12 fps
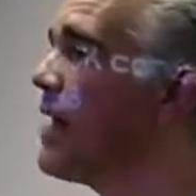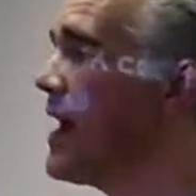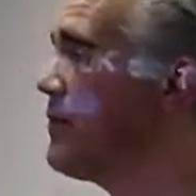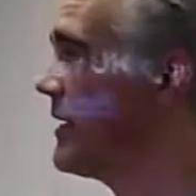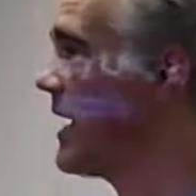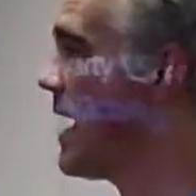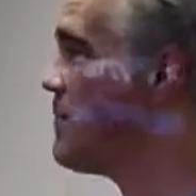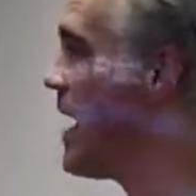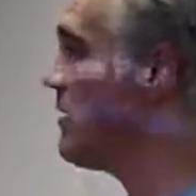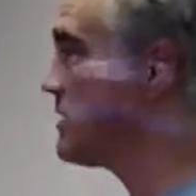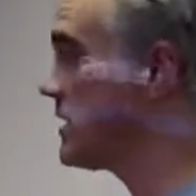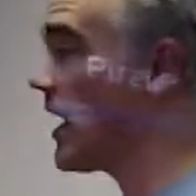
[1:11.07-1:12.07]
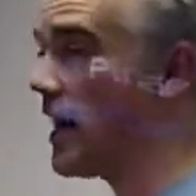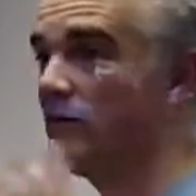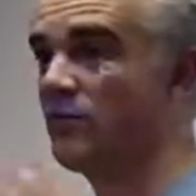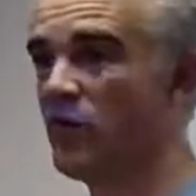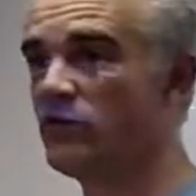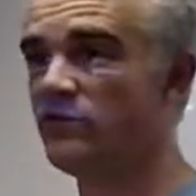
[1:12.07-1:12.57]
paper came out to kind of
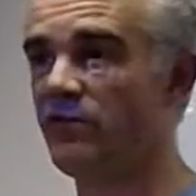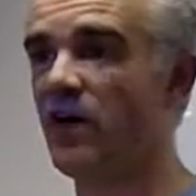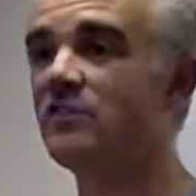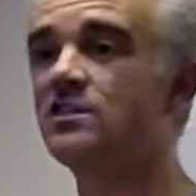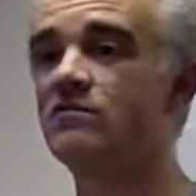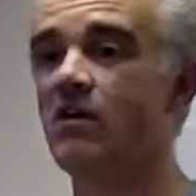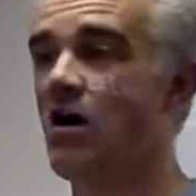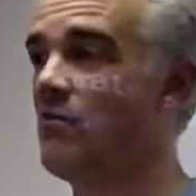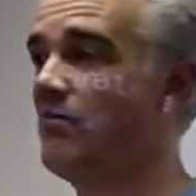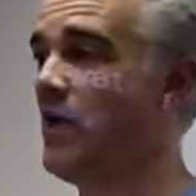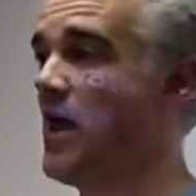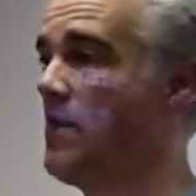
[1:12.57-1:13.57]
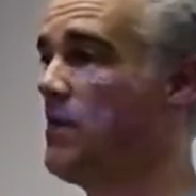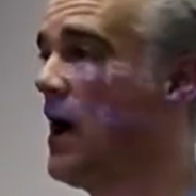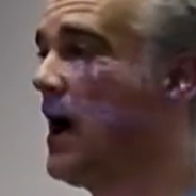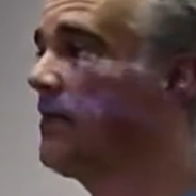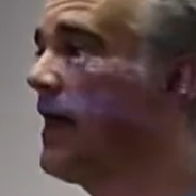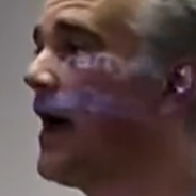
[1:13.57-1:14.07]
photograph him,
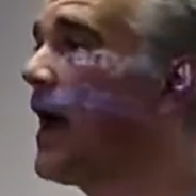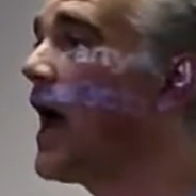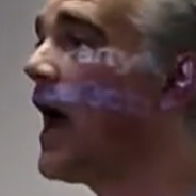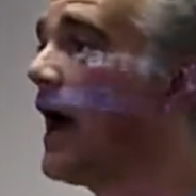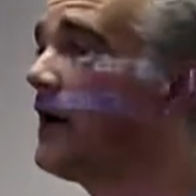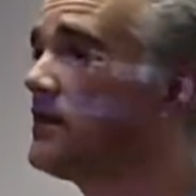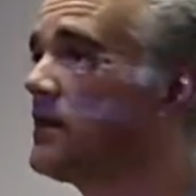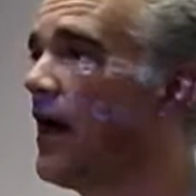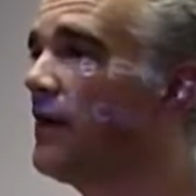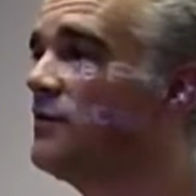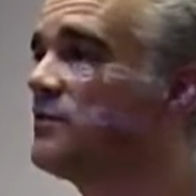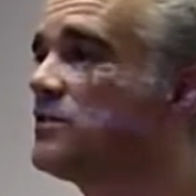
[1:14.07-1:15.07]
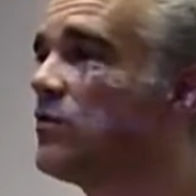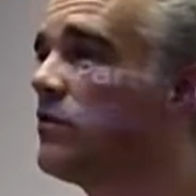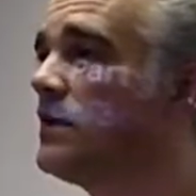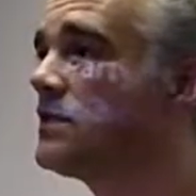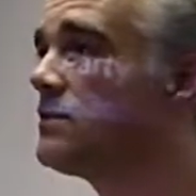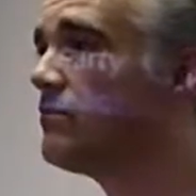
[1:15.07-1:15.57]
and they and and you saw
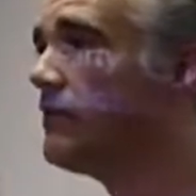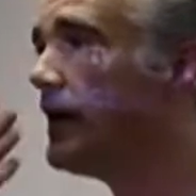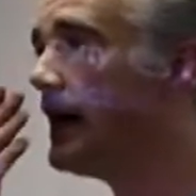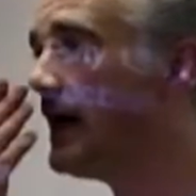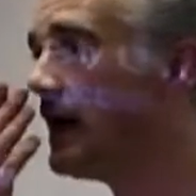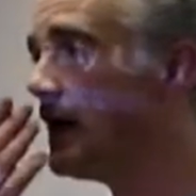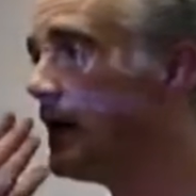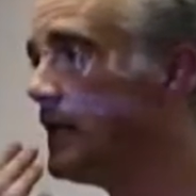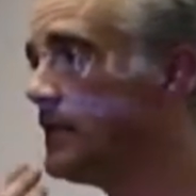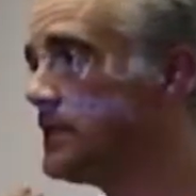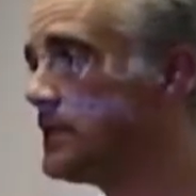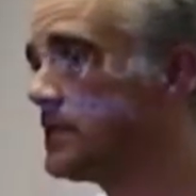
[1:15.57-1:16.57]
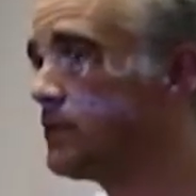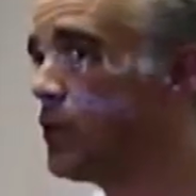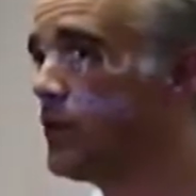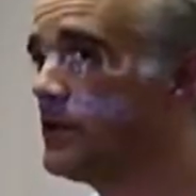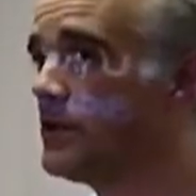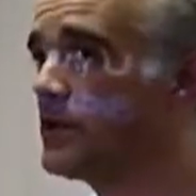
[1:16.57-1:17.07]
this really
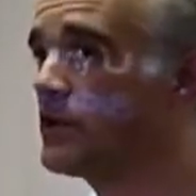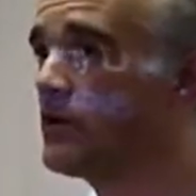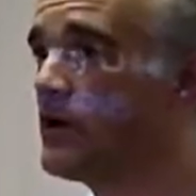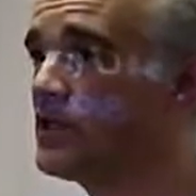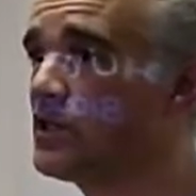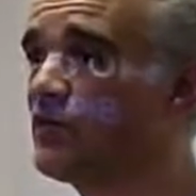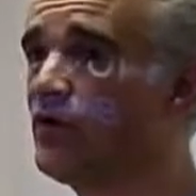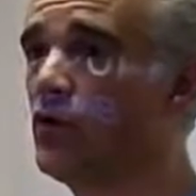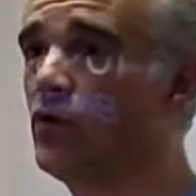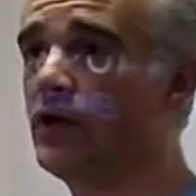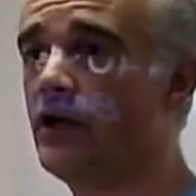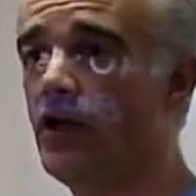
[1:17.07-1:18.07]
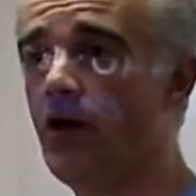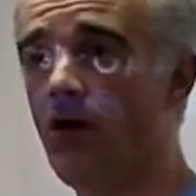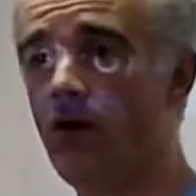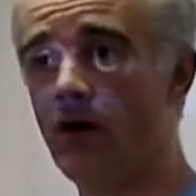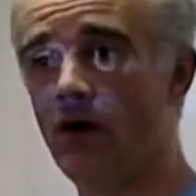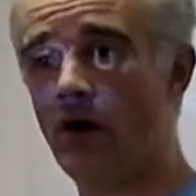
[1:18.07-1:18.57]
disappointed, crestfallen
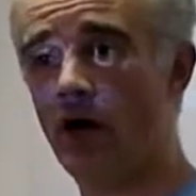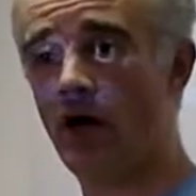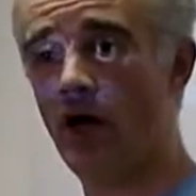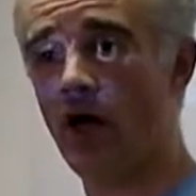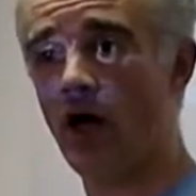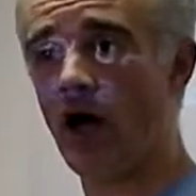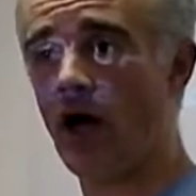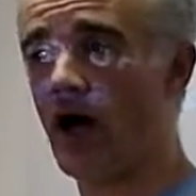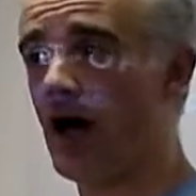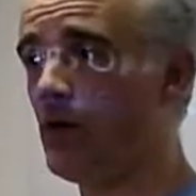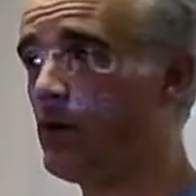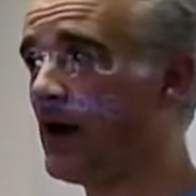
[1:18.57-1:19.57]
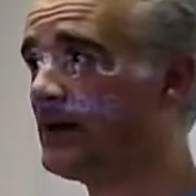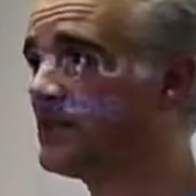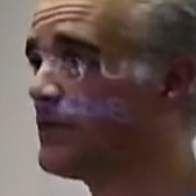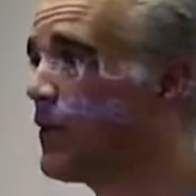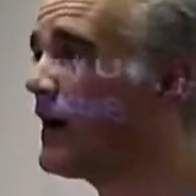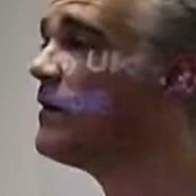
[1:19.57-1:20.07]
look uh, when
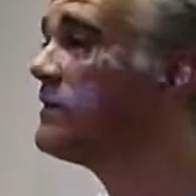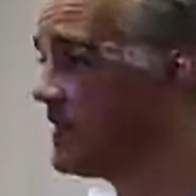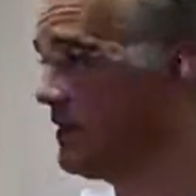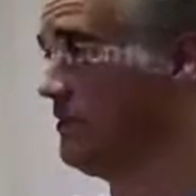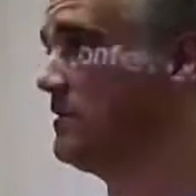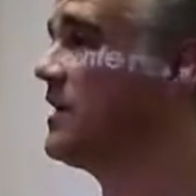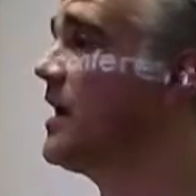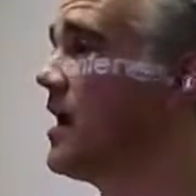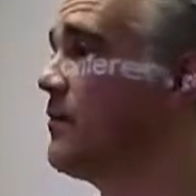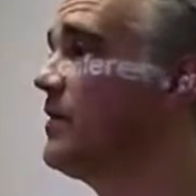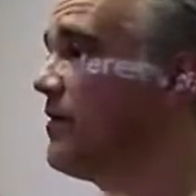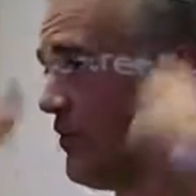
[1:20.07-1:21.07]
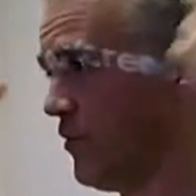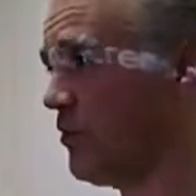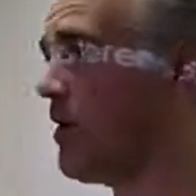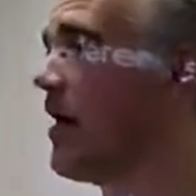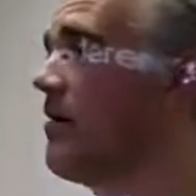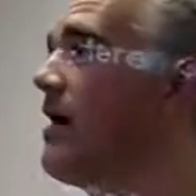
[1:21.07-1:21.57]
when he didn't turn up in the full
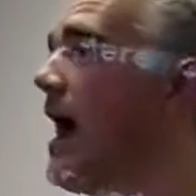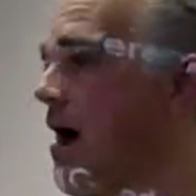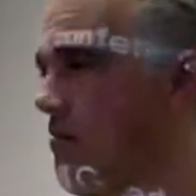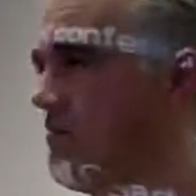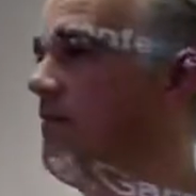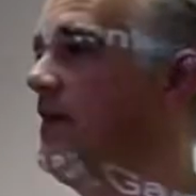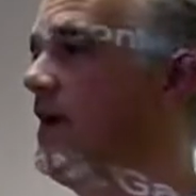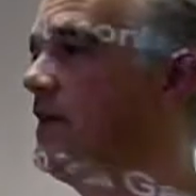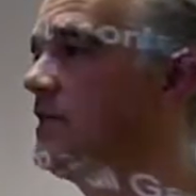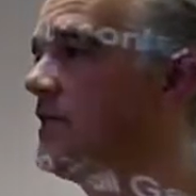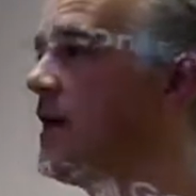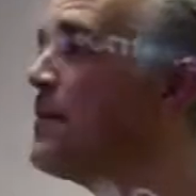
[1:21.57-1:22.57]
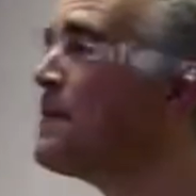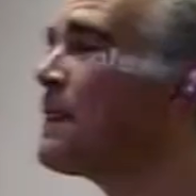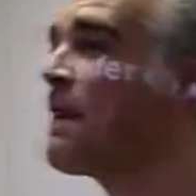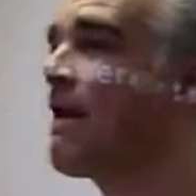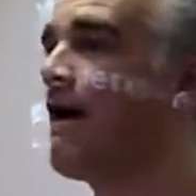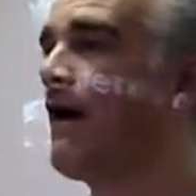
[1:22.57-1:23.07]
pirate outfit.
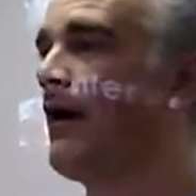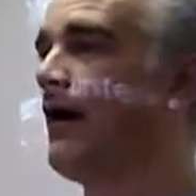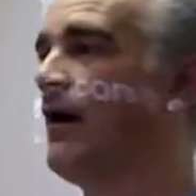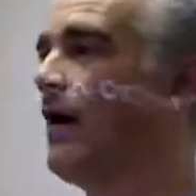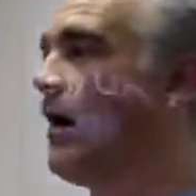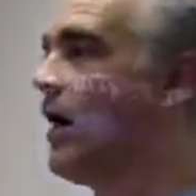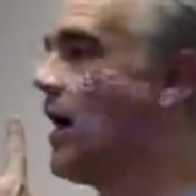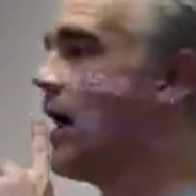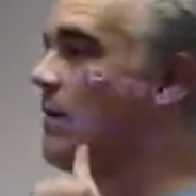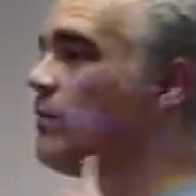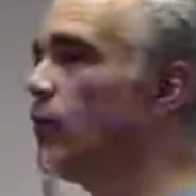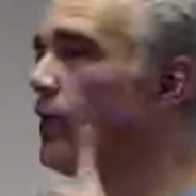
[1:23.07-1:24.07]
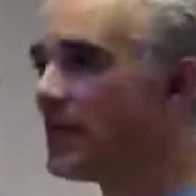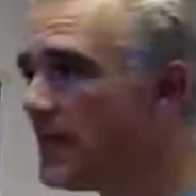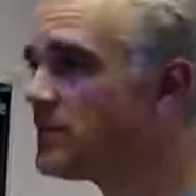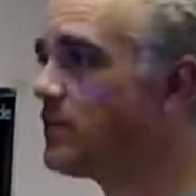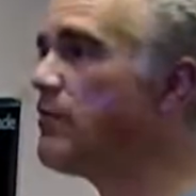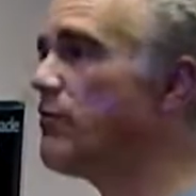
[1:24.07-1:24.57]
Um, we
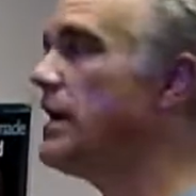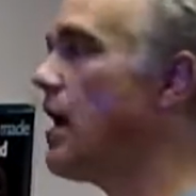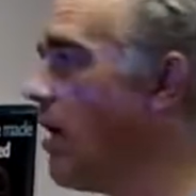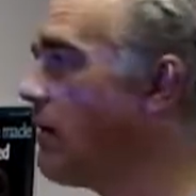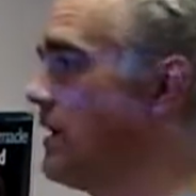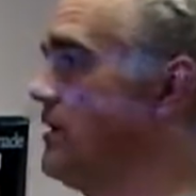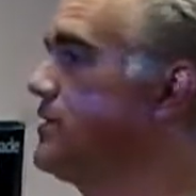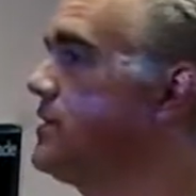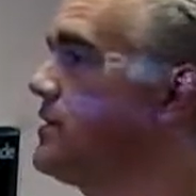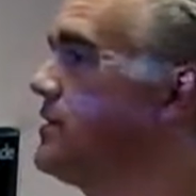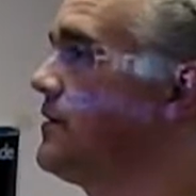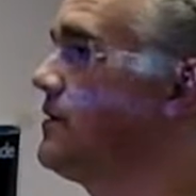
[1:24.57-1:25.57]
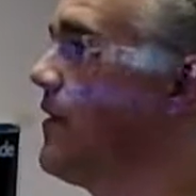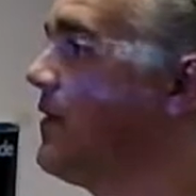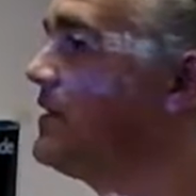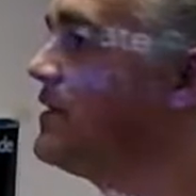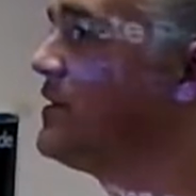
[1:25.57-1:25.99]
need to be really honest that this